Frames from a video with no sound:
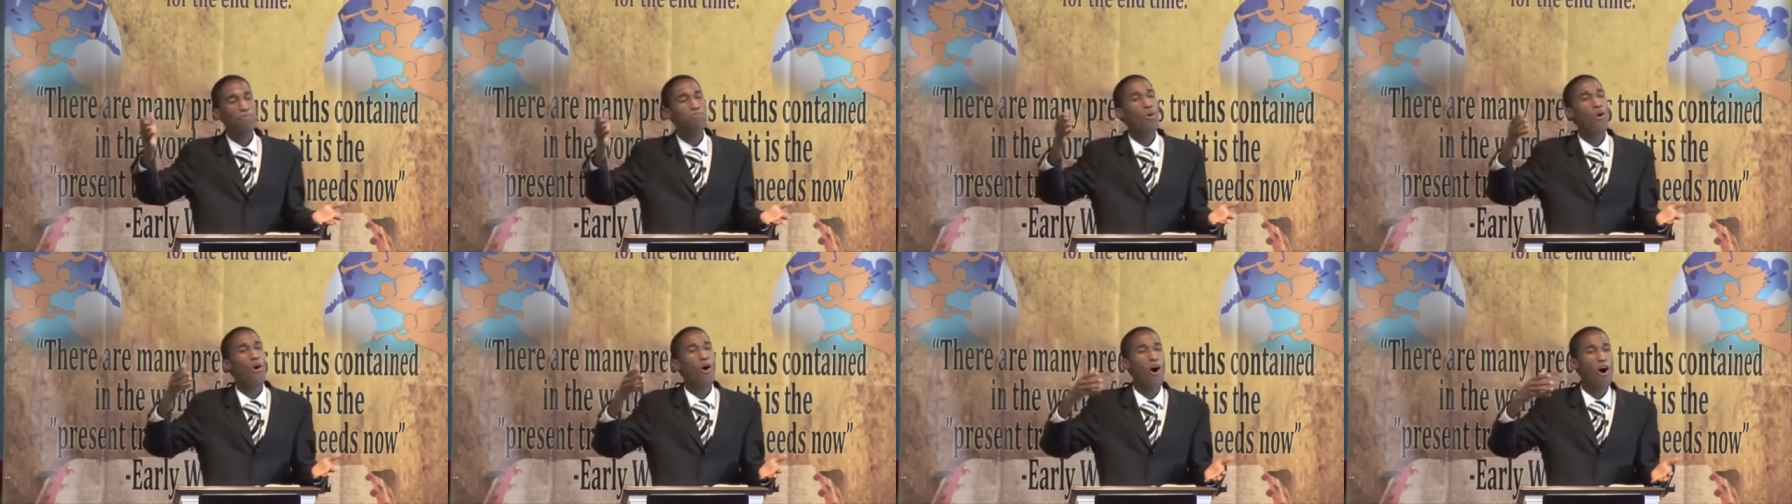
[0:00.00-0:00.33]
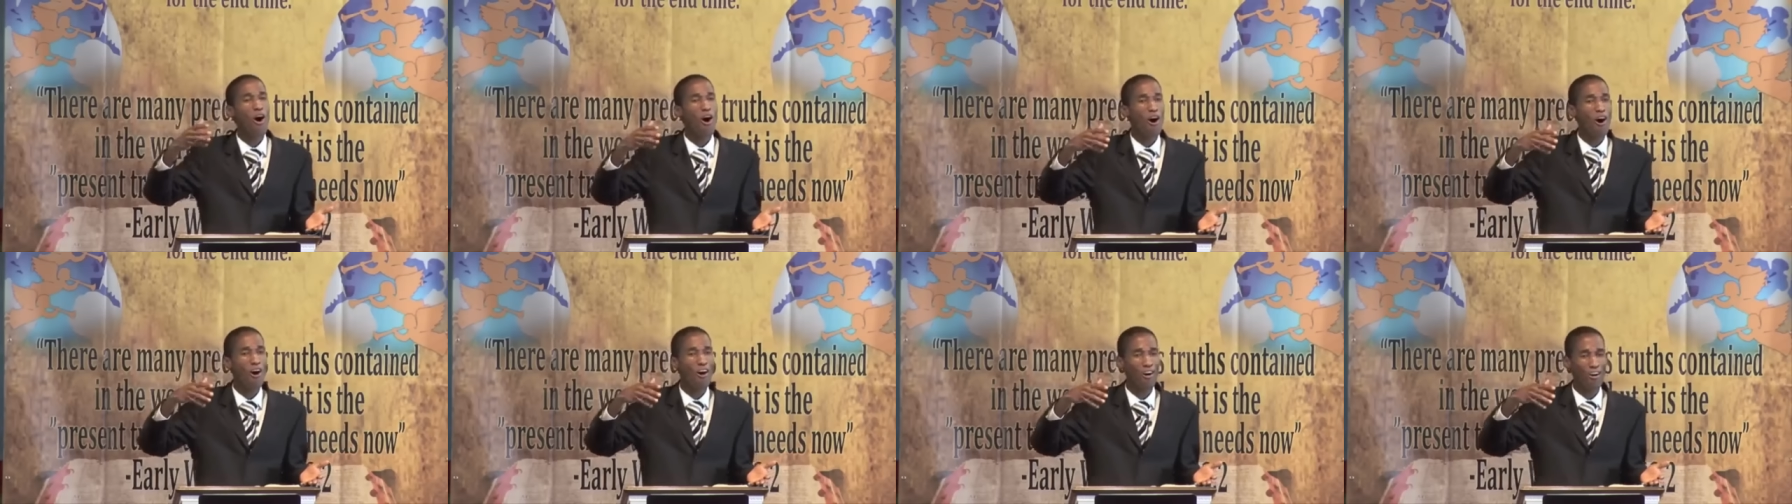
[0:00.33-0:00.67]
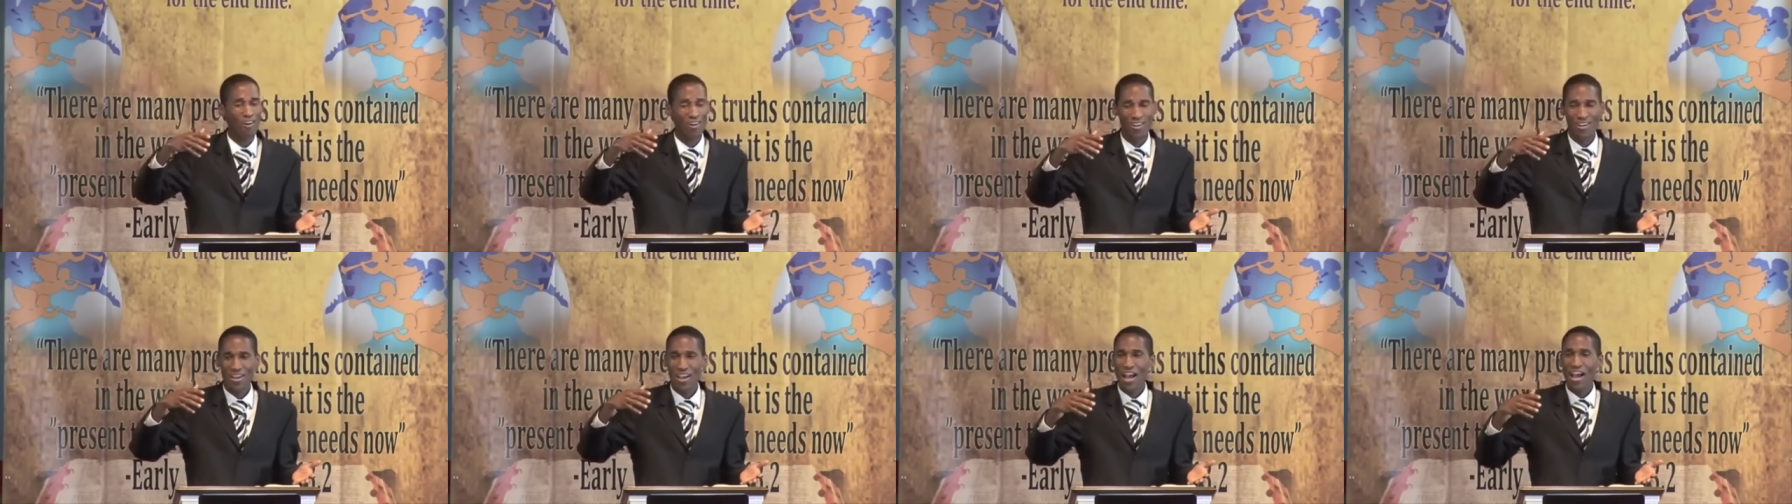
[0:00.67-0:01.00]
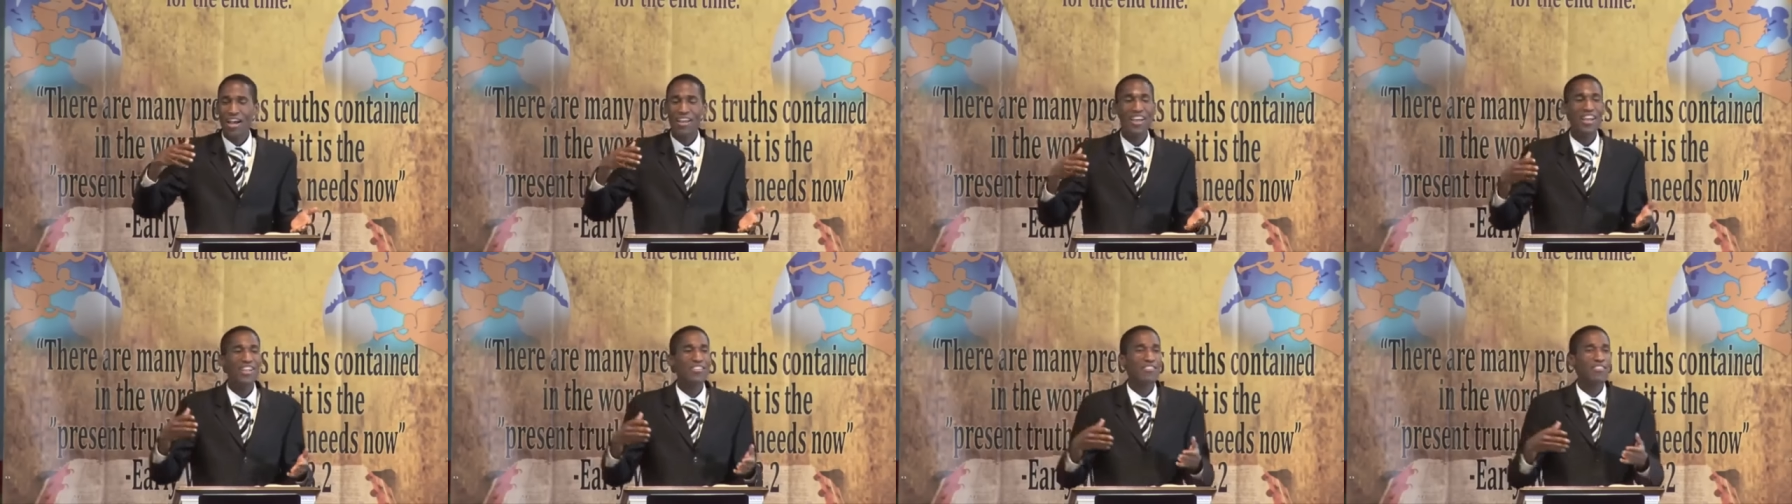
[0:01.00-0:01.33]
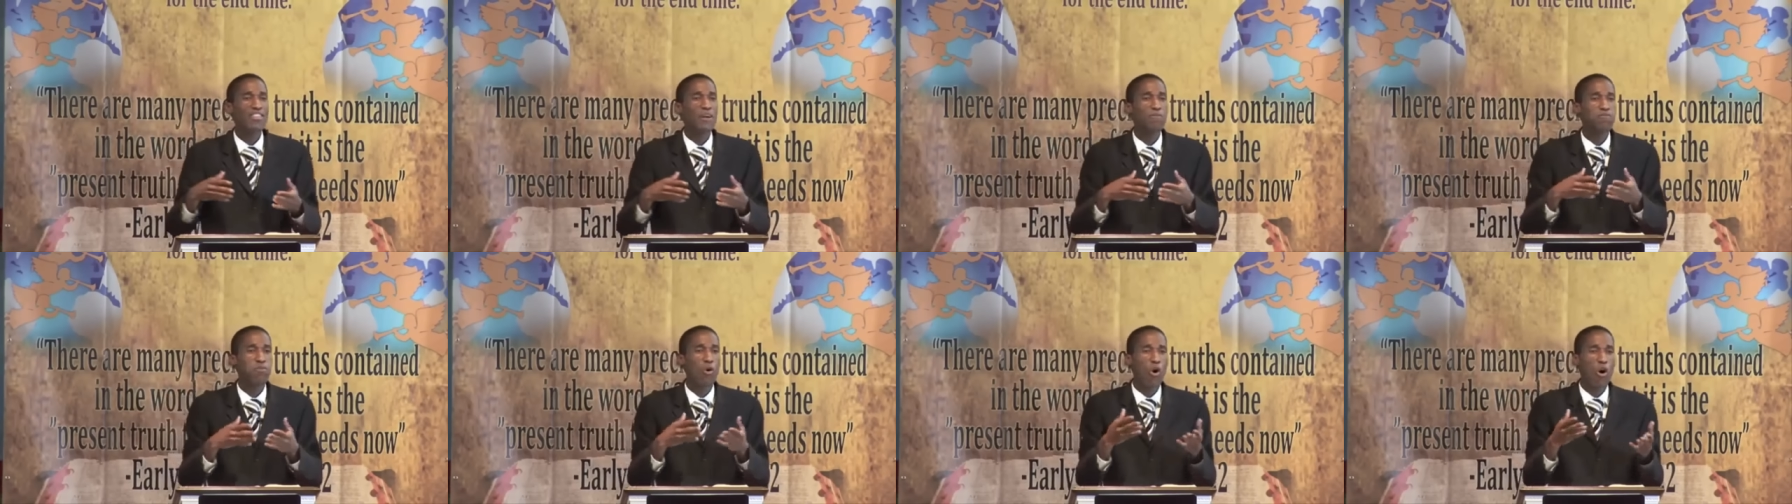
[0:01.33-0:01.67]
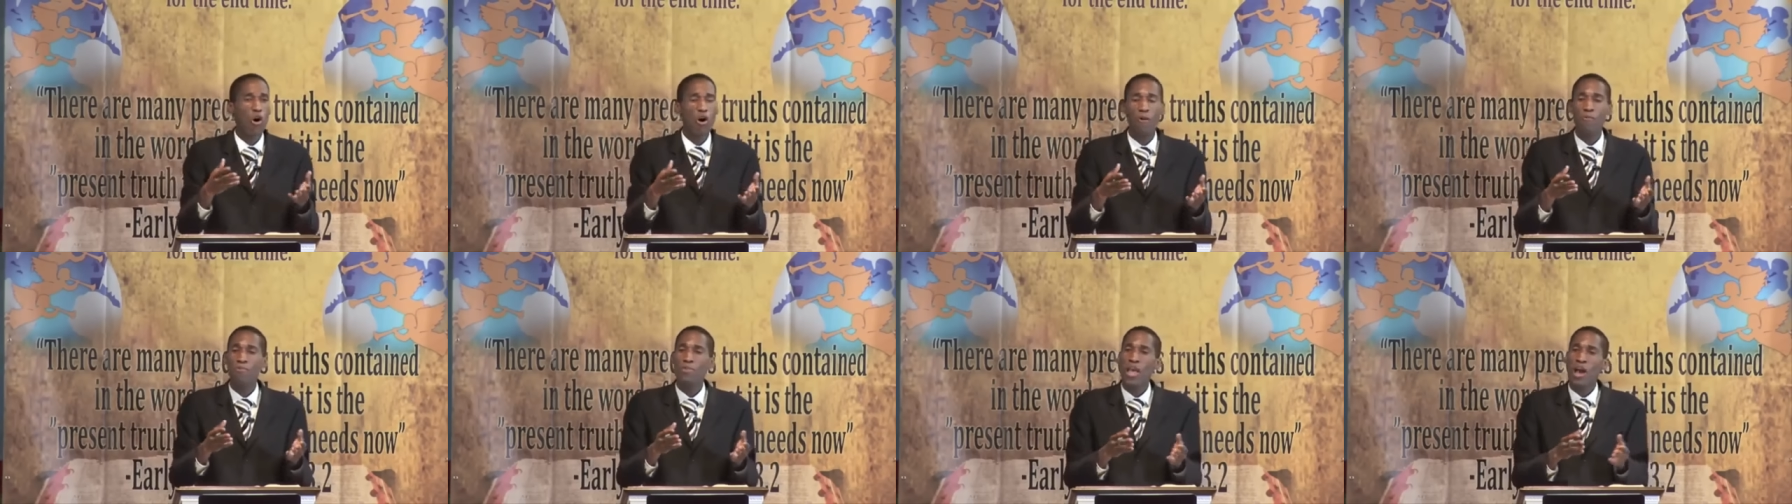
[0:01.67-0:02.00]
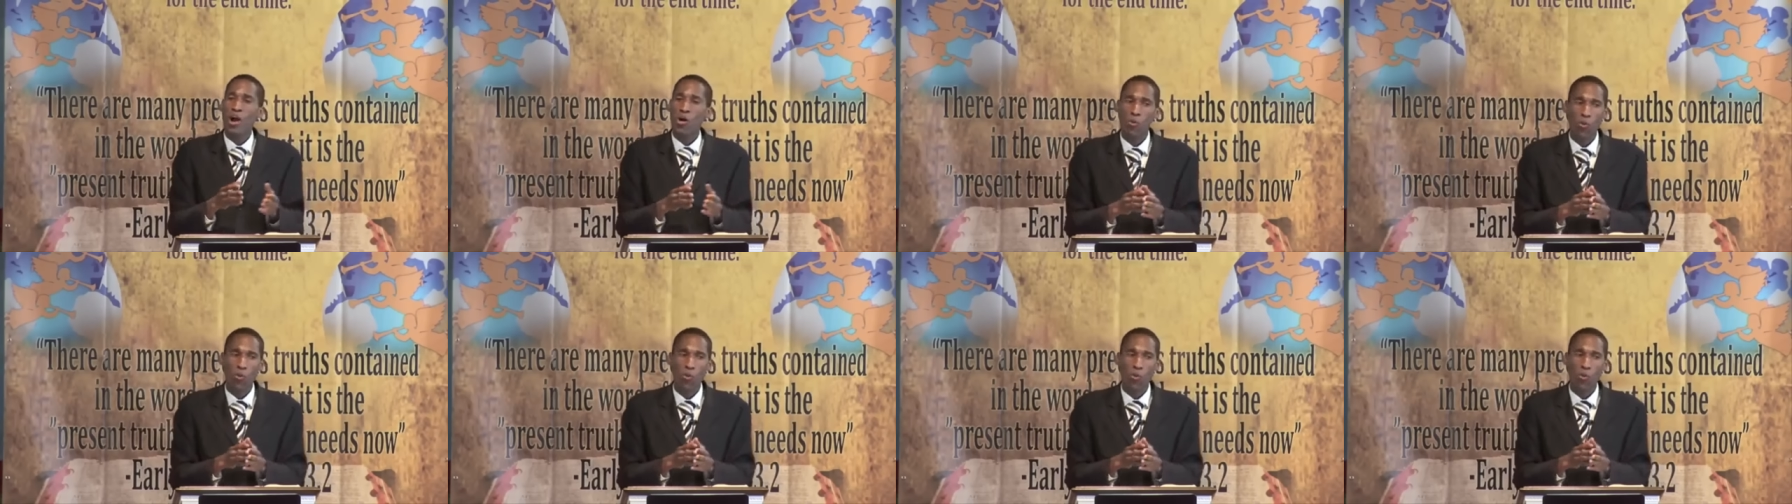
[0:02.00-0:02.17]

poor, it's the poor.